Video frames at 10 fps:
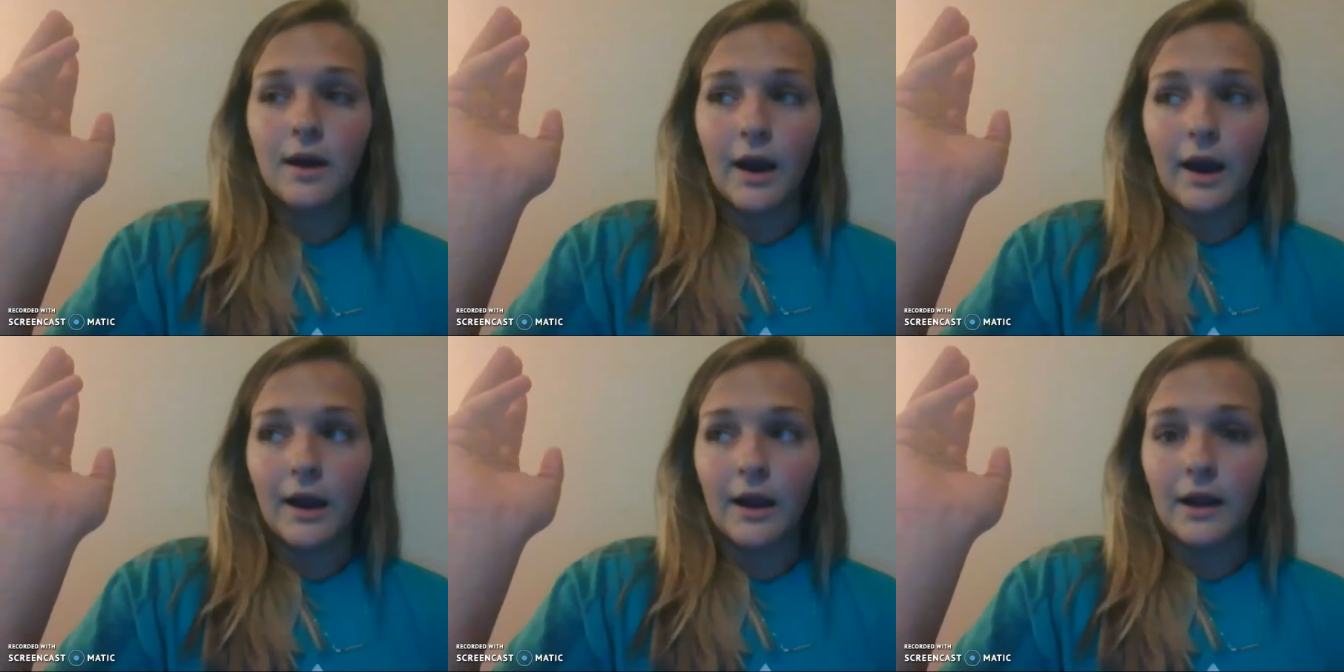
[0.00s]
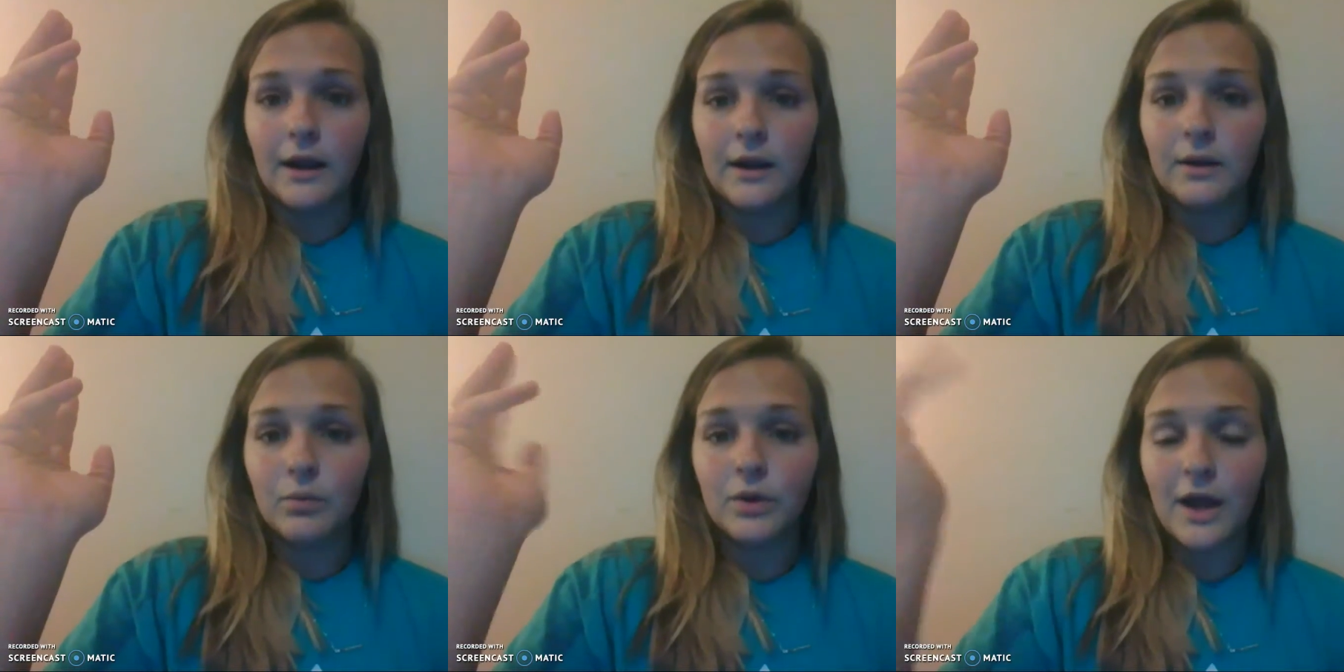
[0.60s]

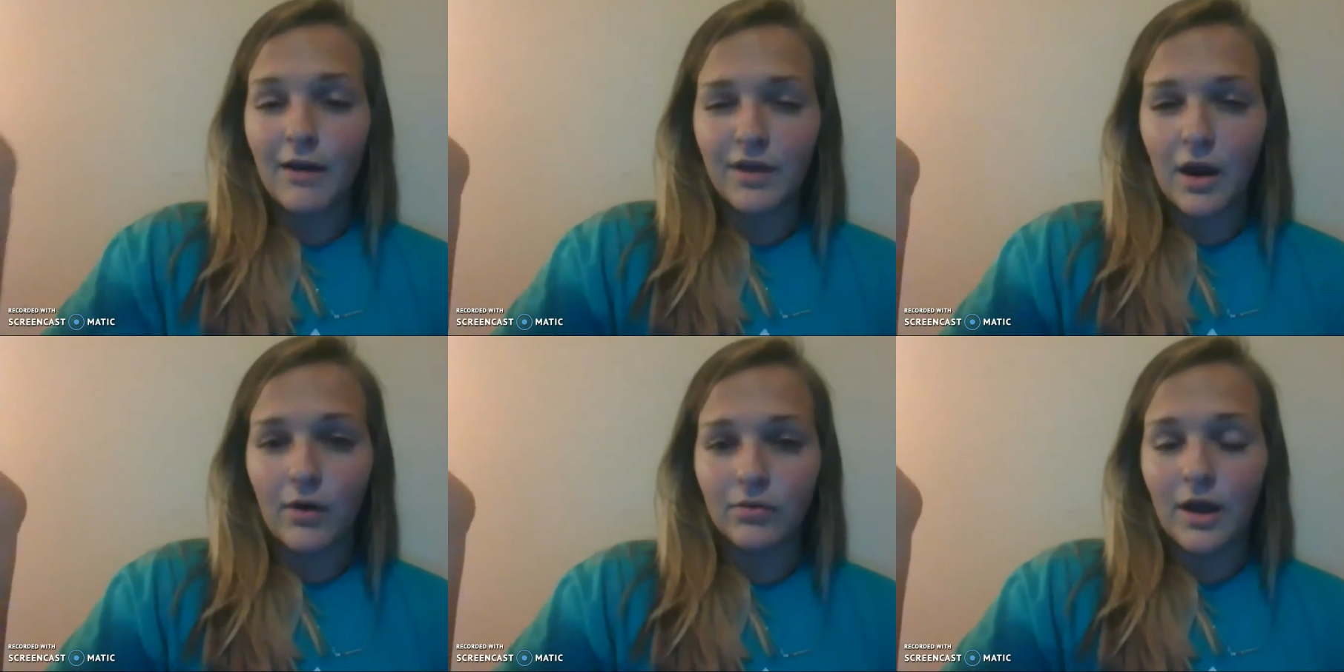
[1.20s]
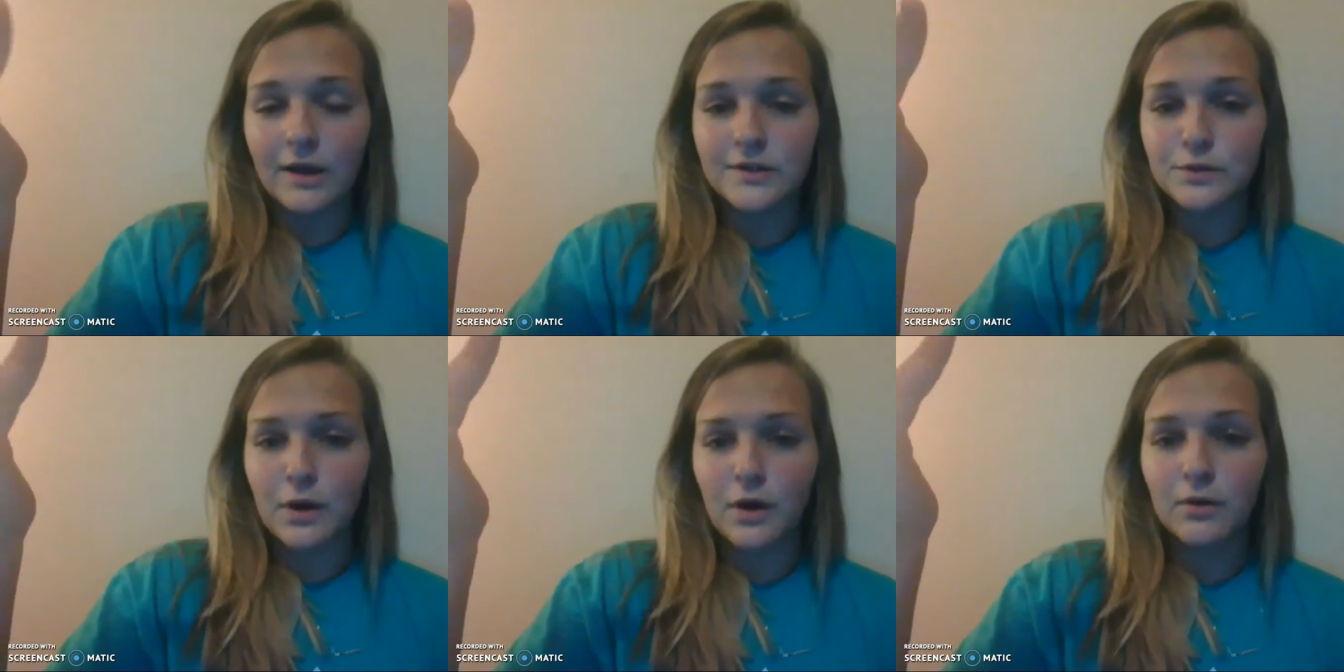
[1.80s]
I would have that online as
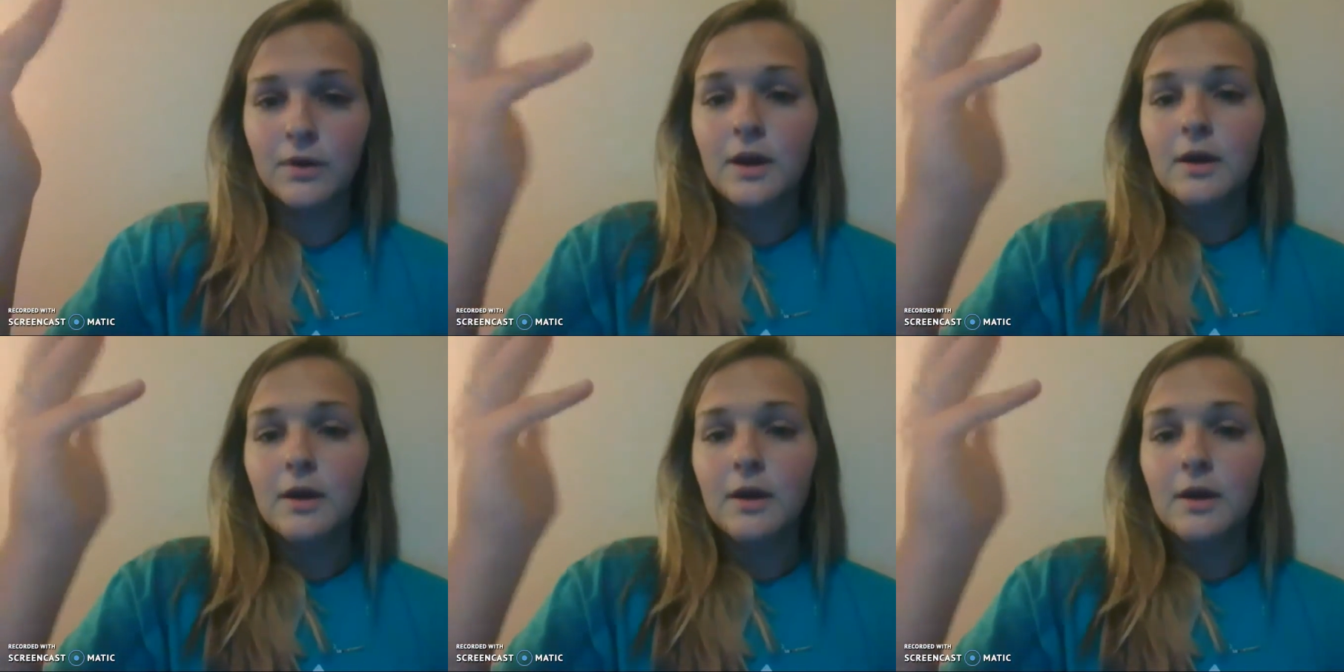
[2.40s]
well,